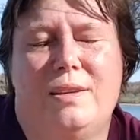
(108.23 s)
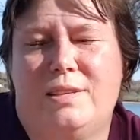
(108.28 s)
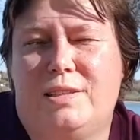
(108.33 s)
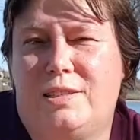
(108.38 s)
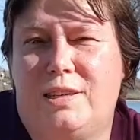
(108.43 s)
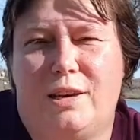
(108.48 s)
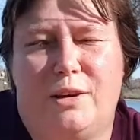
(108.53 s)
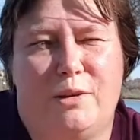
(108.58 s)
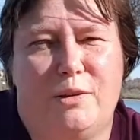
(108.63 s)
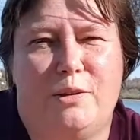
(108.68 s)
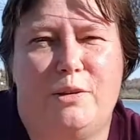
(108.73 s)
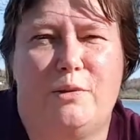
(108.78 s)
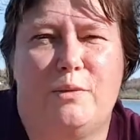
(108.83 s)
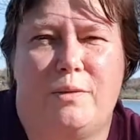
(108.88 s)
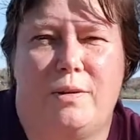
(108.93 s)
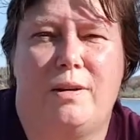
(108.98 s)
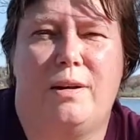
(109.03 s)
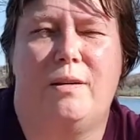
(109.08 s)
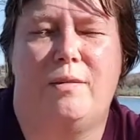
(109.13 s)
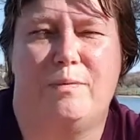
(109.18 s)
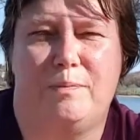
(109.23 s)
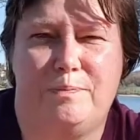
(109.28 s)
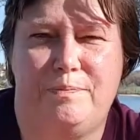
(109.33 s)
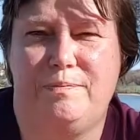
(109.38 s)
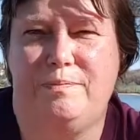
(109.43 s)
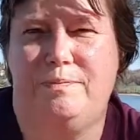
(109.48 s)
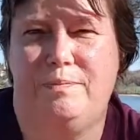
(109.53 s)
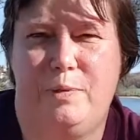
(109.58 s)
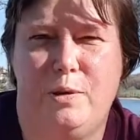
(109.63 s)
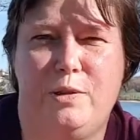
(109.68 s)
So I'll
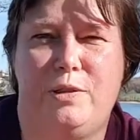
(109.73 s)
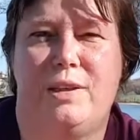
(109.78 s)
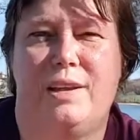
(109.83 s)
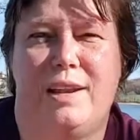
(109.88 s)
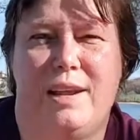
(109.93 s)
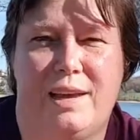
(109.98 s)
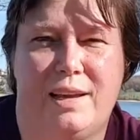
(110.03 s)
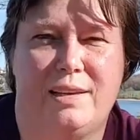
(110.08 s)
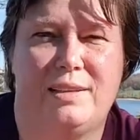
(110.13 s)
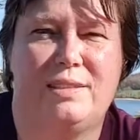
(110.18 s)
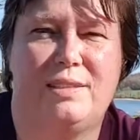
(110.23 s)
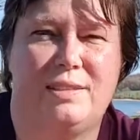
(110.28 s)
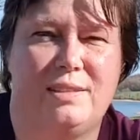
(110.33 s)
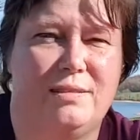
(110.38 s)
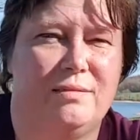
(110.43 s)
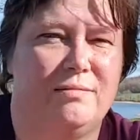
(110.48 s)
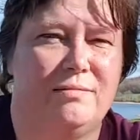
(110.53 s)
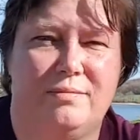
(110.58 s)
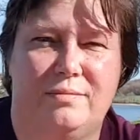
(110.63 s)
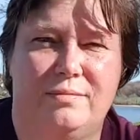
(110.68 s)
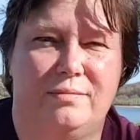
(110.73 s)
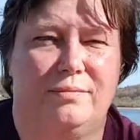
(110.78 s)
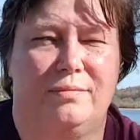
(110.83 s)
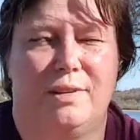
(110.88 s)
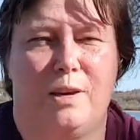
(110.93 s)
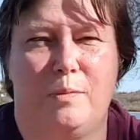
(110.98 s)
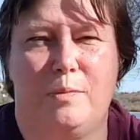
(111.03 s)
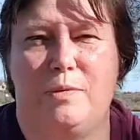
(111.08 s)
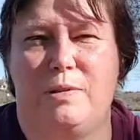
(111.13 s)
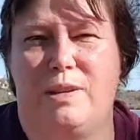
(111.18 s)
put the links,
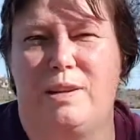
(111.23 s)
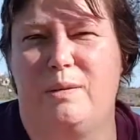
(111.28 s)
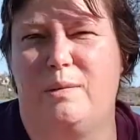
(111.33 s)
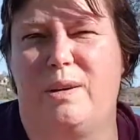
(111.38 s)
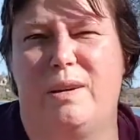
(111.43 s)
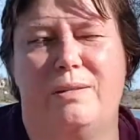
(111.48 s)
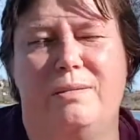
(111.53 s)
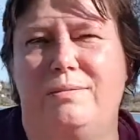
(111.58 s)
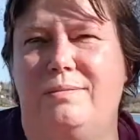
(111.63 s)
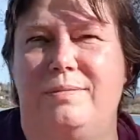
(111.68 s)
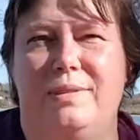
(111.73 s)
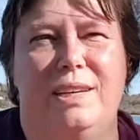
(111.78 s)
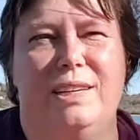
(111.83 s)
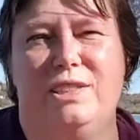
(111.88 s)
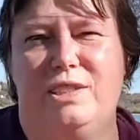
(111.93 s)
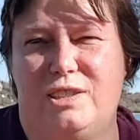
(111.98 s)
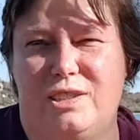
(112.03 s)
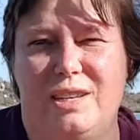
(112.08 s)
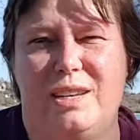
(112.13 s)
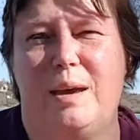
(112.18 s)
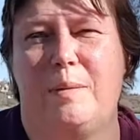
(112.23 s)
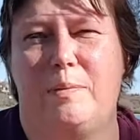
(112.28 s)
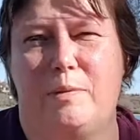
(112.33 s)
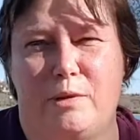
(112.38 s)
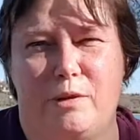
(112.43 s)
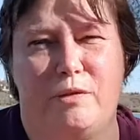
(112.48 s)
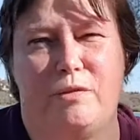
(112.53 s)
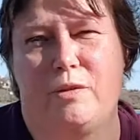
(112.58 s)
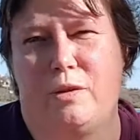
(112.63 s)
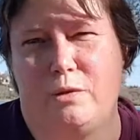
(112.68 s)
well, it's just an app
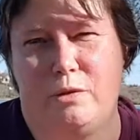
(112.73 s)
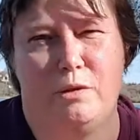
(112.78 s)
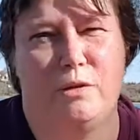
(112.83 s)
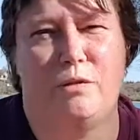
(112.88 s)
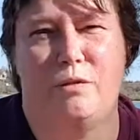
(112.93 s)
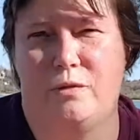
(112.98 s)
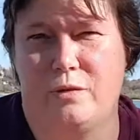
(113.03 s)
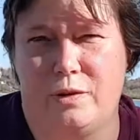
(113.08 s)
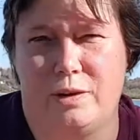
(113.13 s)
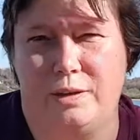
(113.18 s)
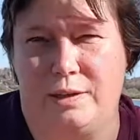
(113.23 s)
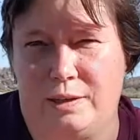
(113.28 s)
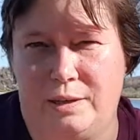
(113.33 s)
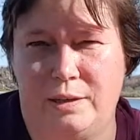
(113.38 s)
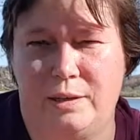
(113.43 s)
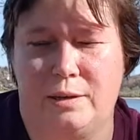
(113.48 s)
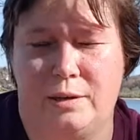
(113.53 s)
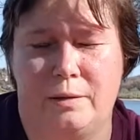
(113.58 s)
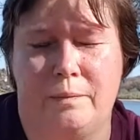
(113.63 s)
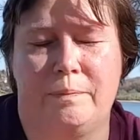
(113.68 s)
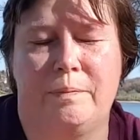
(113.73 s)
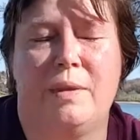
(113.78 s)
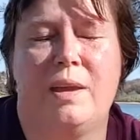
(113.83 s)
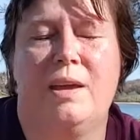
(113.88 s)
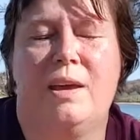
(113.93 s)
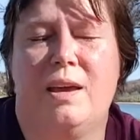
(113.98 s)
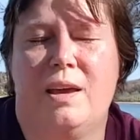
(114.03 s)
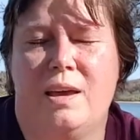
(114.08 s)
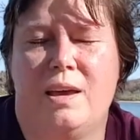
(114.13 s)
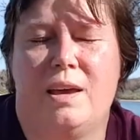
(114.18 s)
on your phone, you can find it, you
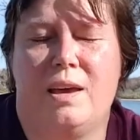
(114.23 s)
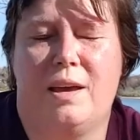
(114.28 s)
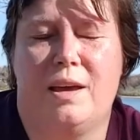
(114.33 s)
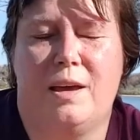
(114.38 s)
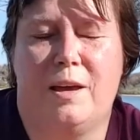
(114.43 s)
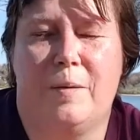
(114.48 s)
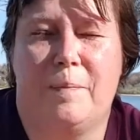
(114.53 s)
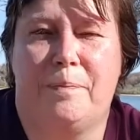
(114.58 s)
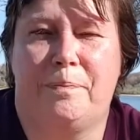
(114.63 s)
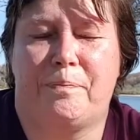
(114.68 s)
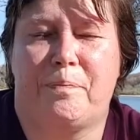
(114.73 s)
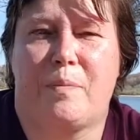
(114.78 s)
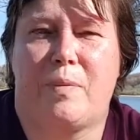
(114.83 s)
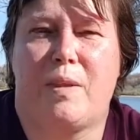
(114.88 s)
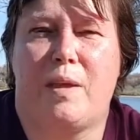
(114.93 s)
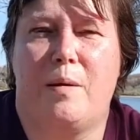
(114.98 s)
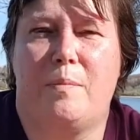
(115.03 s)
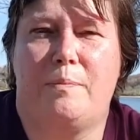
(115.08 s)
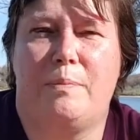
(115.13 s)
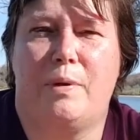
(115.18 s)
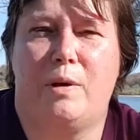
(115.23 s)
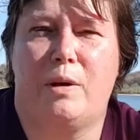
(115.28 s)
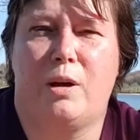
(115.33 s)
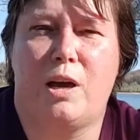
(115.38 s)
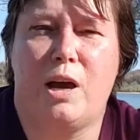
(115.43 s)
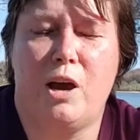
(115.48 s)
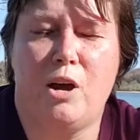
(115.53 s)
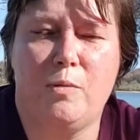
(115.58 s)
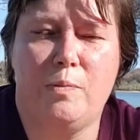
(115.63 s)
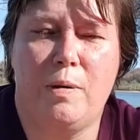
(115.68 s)
know. But
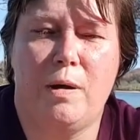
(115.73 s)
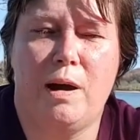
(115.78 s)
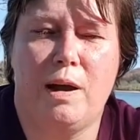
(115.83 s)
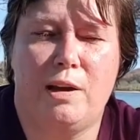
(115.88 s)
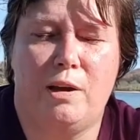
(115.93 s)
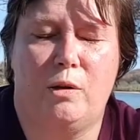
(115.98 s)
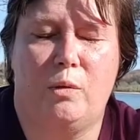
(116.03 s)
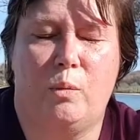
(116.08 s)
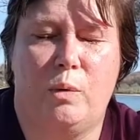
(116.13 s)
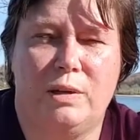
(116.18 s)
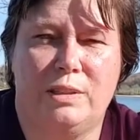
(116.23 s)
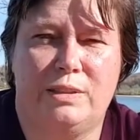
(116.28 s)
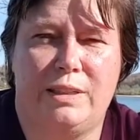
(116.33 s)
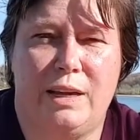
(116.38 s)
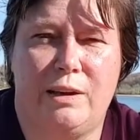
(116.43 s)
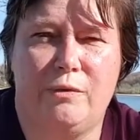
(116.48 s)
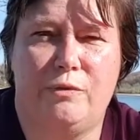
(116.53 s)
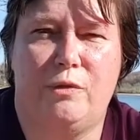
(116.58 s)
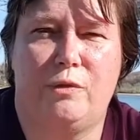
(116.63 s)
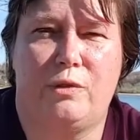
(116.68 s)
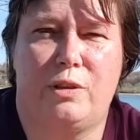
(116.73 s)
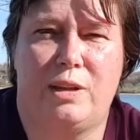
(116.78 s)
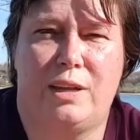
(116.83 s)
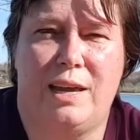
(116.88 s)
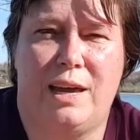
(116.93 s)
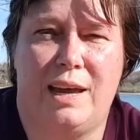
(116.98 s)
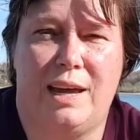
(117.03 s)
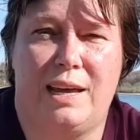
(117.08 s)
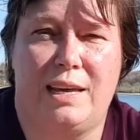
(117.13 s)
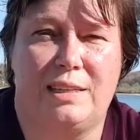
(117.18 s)
CoPilot, one downfall that
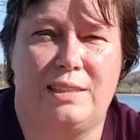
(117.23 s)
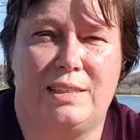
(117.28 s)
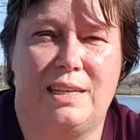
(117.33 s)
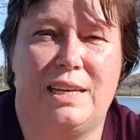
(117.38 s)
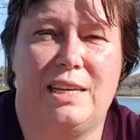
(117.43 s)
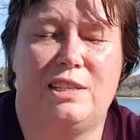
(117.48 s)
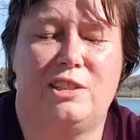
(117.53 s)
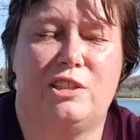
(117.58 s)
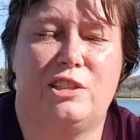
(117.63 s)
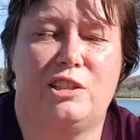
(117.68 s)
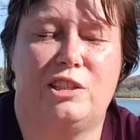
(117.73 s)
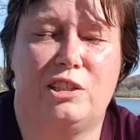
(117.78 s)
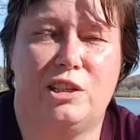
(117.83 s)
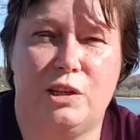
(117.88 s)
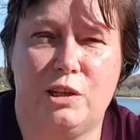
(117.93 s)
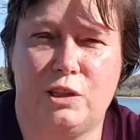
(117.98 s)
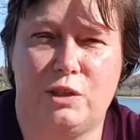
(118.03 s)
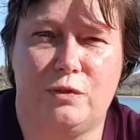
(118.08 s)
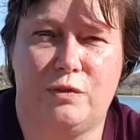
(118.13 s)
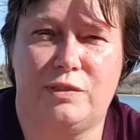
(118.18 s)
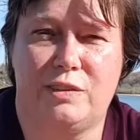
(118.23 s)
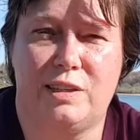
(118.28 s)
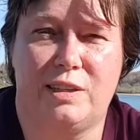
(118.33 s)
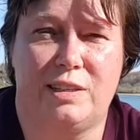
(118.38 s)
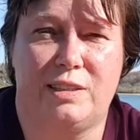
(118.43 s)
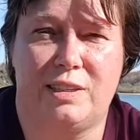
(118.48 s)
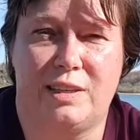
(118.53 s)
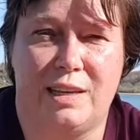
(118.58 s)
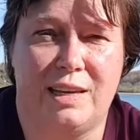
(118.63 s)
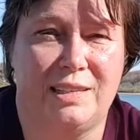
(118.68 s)
it has is the search
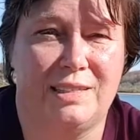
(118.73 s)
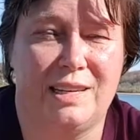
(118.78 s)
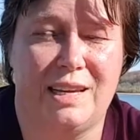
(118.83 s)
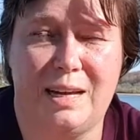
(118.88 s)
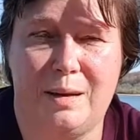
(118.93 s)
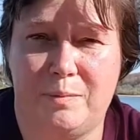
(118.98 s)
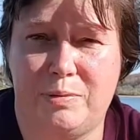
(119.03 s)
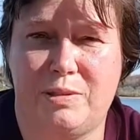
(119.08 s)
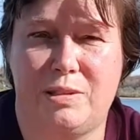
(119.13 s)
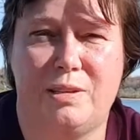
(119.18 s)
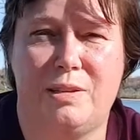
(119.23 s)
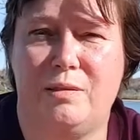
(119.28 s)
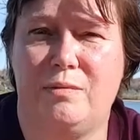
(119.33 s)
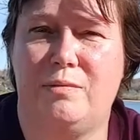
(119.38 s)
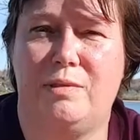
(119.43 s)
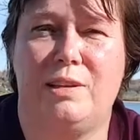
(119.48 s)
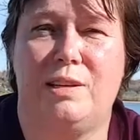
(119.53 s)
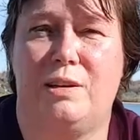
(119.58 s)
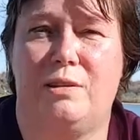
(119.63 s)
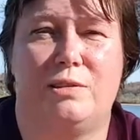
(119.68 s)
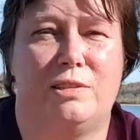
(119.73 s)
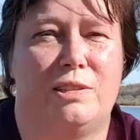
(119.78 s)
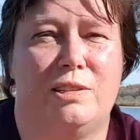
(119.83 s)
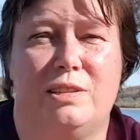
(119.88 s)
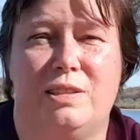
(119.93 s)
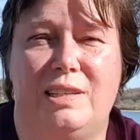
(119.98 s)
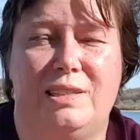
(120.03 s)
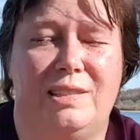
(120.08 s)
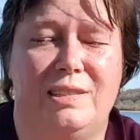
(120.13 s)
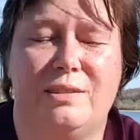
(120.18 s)
facility is absolutely
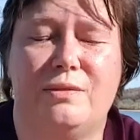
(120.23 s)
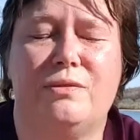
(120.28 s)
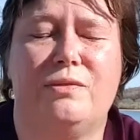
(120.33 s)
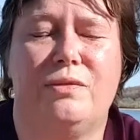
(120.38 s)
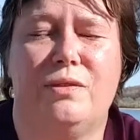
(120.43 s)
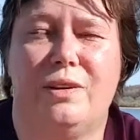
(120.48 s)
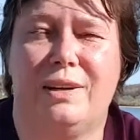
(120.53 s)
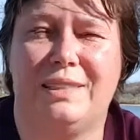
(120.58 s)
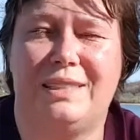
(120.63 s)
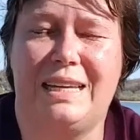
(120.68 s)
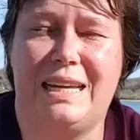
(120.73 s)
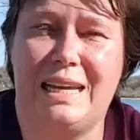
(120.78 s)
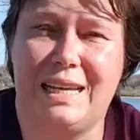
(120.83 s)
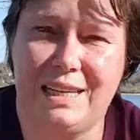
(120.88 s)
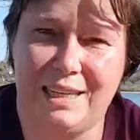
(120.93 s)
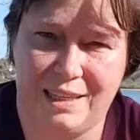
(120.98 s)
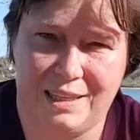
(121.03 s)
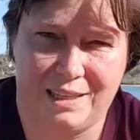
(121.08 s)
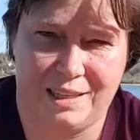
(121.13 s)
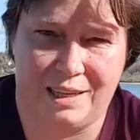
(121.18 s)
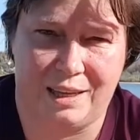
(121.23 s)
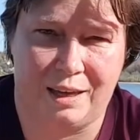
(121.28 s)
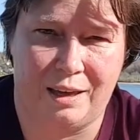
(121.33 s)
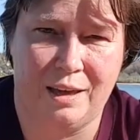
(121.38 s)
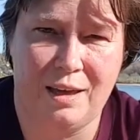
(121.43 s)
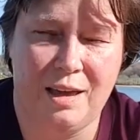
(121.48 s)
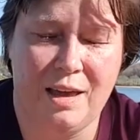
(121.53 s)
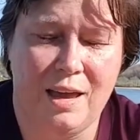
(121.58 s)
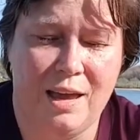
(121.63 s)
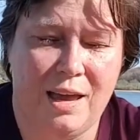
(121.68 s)
useless. It doesn't find anything.
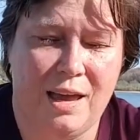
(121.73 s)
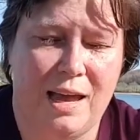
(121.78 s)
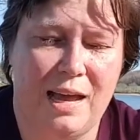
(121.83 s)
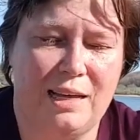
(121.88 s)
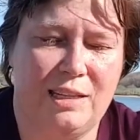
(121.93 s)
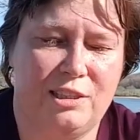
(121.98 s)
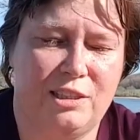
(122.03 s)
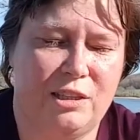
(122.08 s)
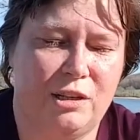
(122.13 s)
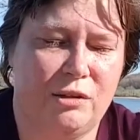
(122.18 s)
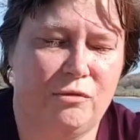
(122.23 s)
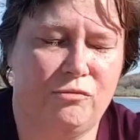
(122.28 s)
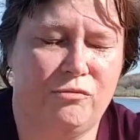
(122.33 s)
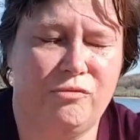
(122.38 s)
And so